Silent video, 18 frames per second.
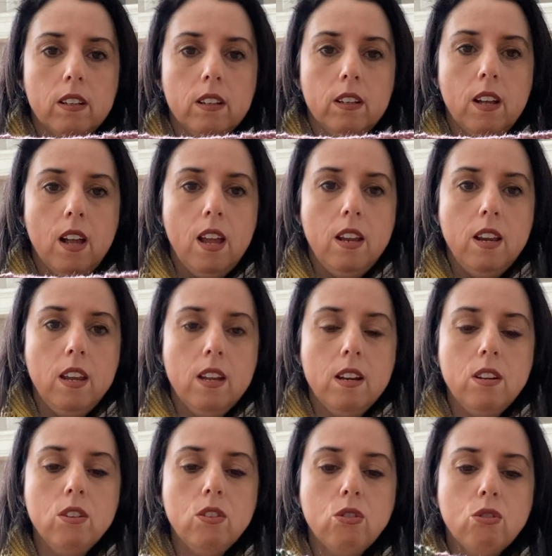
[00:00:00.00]
And it
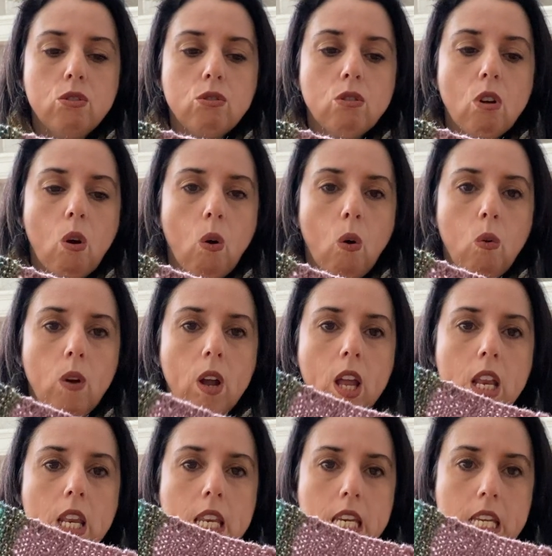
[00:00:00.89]
is
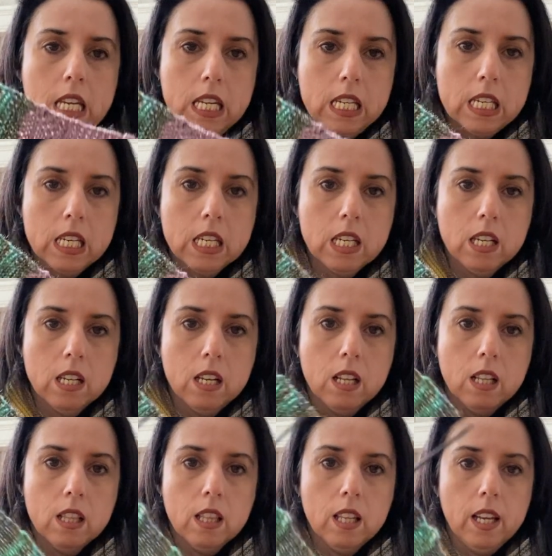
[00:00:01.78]
so neat.
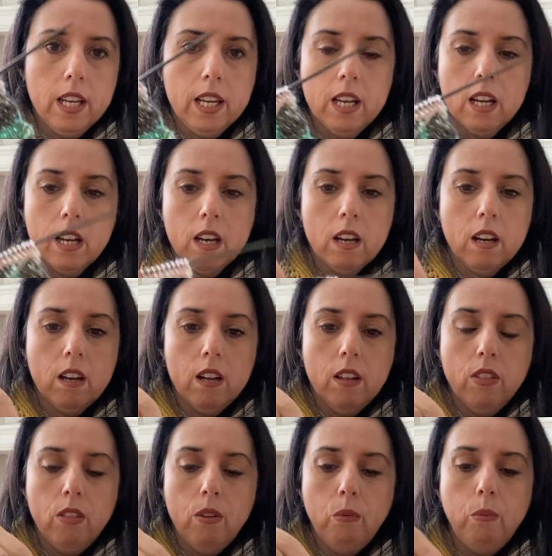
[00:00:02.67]
Like
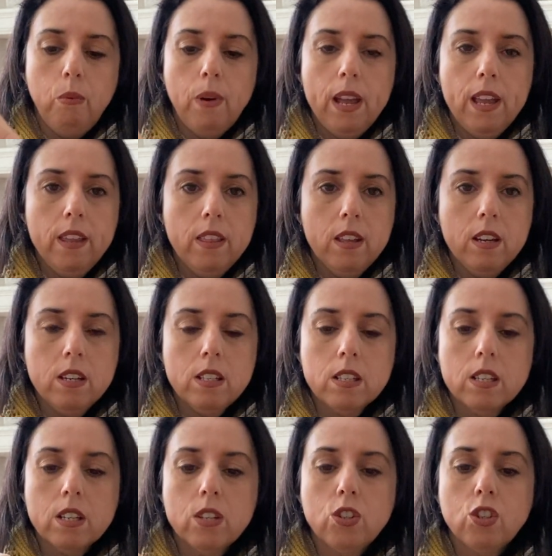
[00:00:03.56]
the way that it's
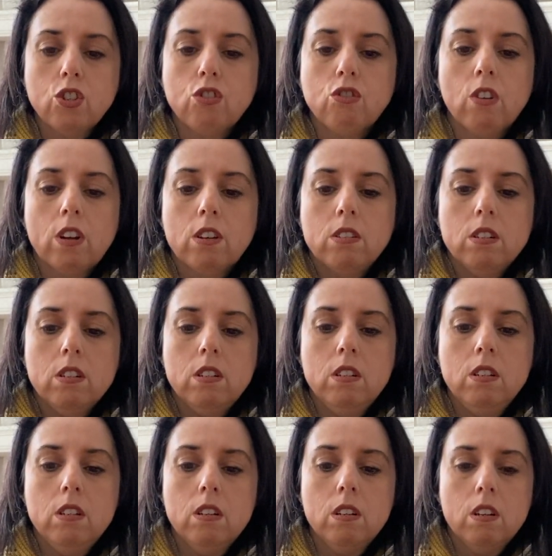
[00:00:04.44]

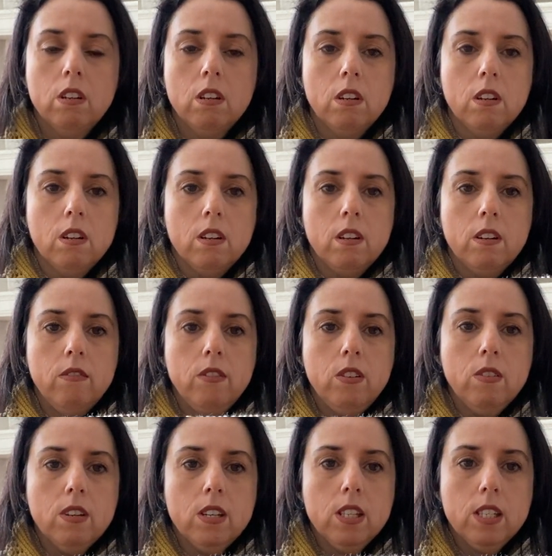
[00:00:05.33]
constructed, if
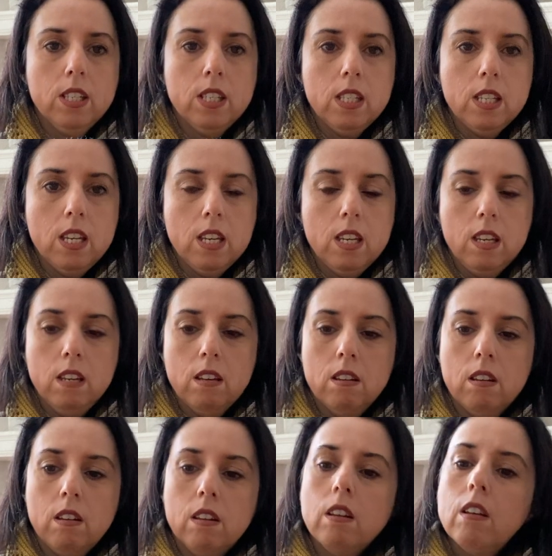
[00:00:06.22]
you can
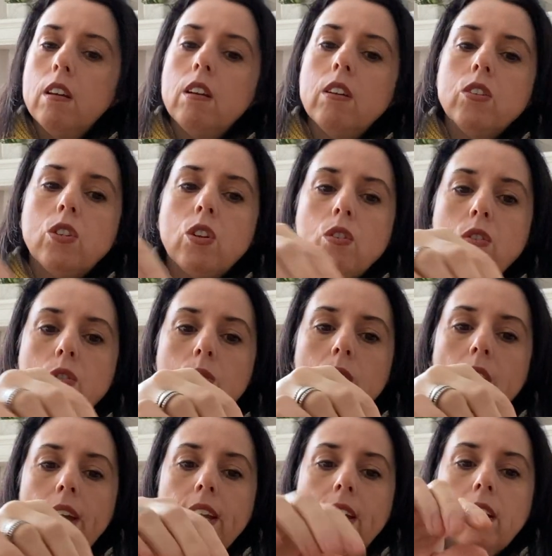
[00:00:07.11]
see, so you
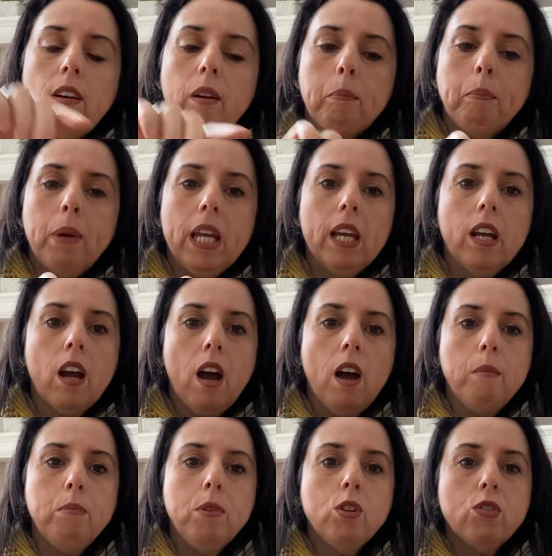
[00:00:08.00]
like pick
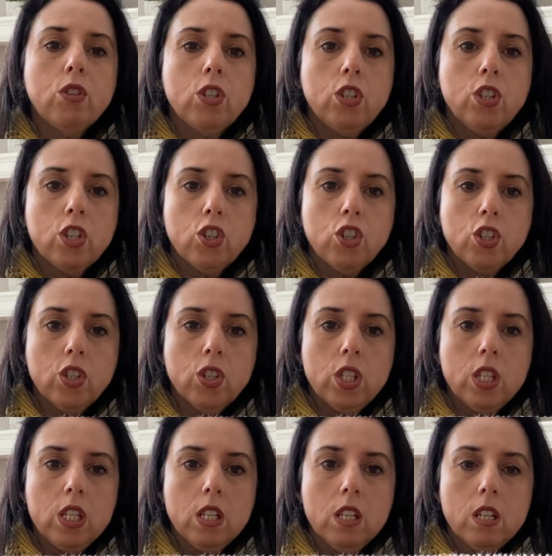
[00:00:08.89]
up your stitches,